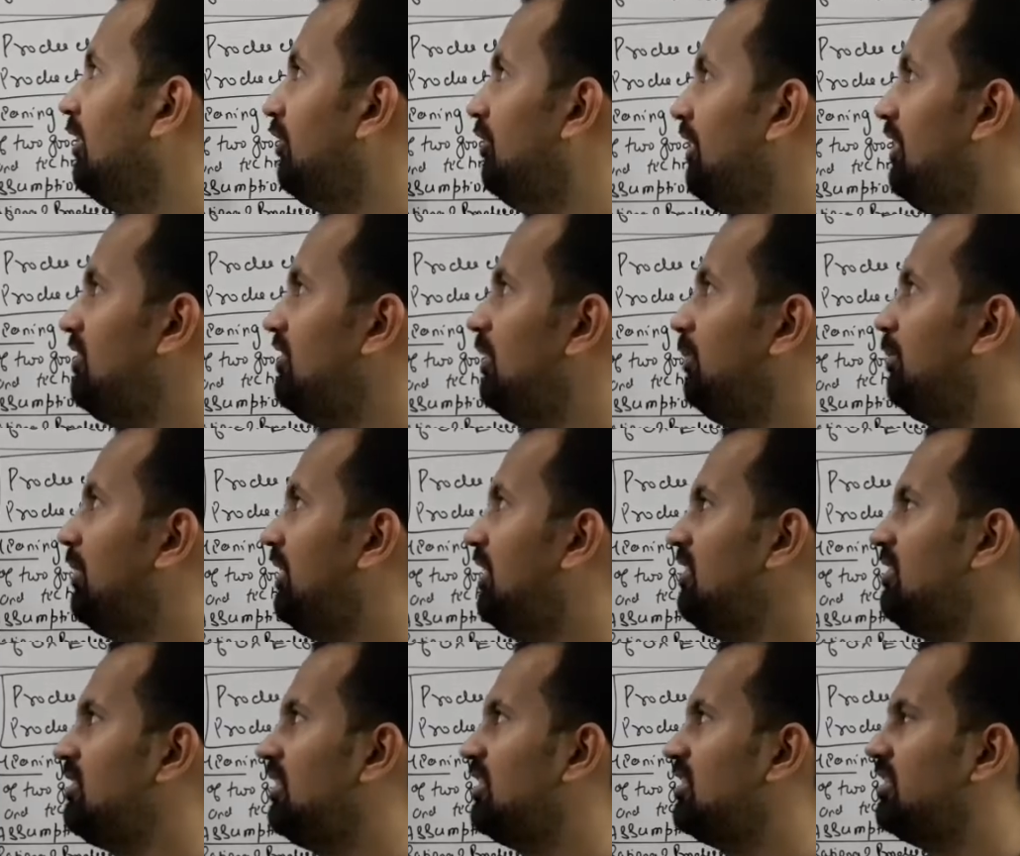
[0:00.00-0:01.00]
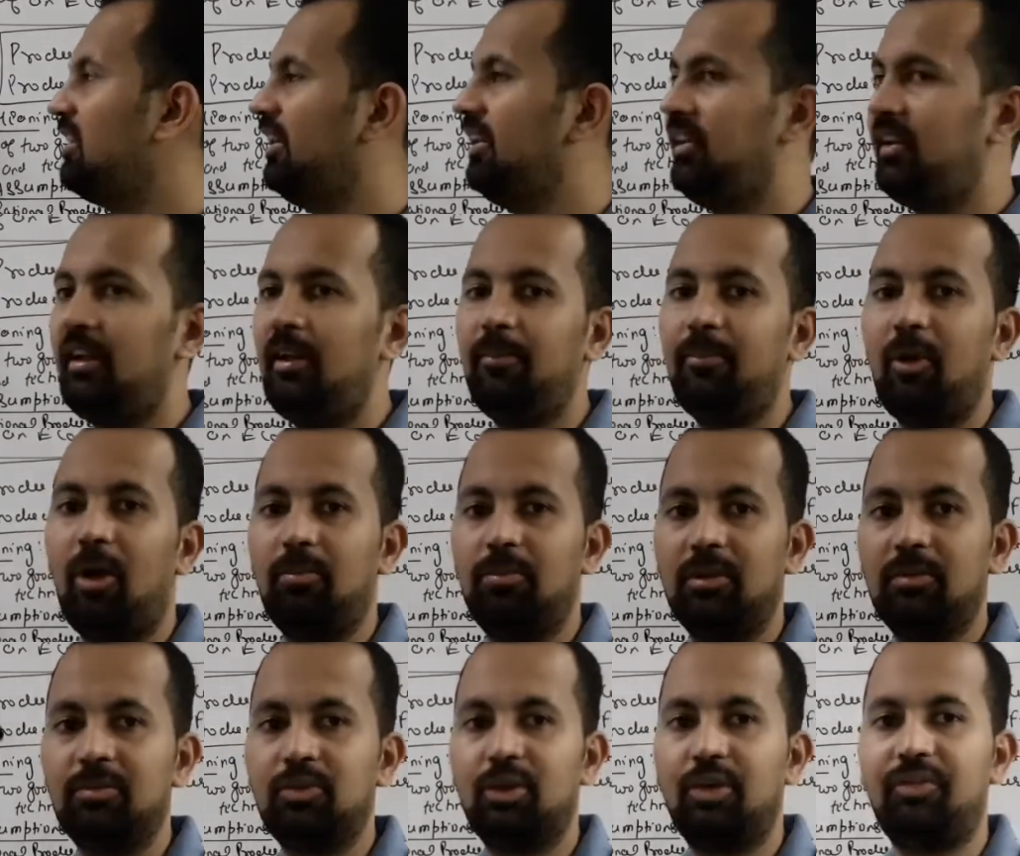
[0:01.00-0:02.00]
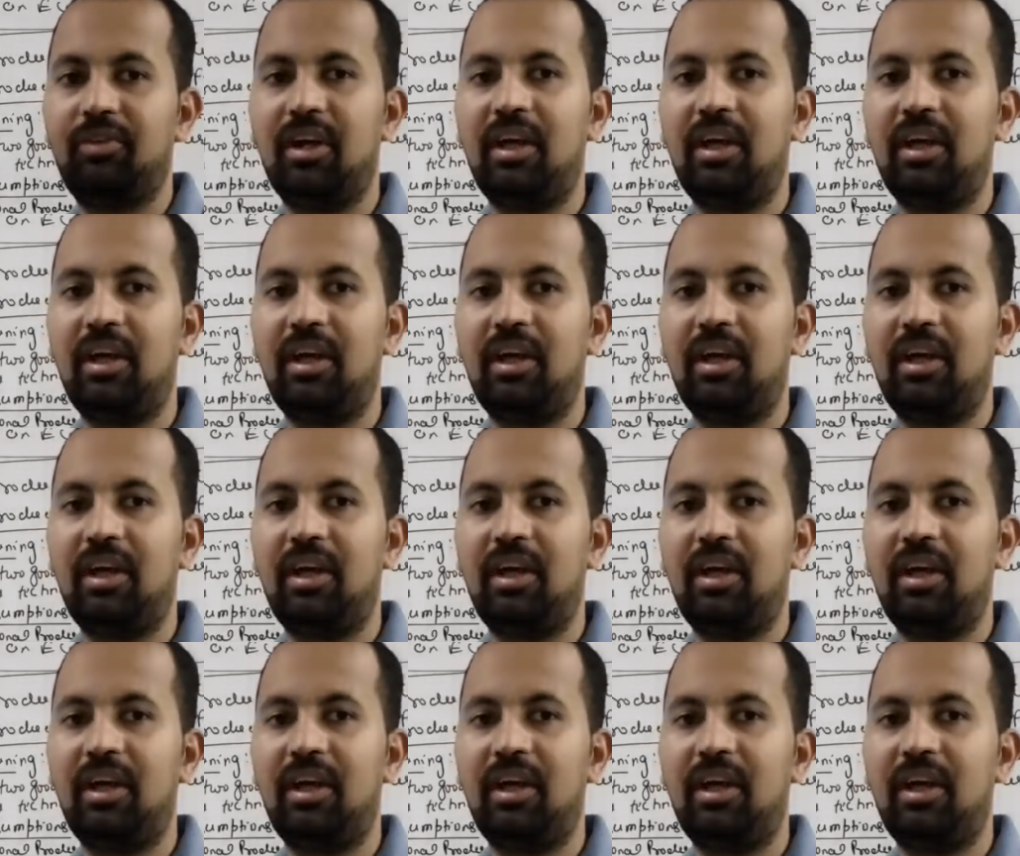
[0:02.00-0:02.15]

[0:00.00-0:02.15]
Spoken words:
First chapter is central problems of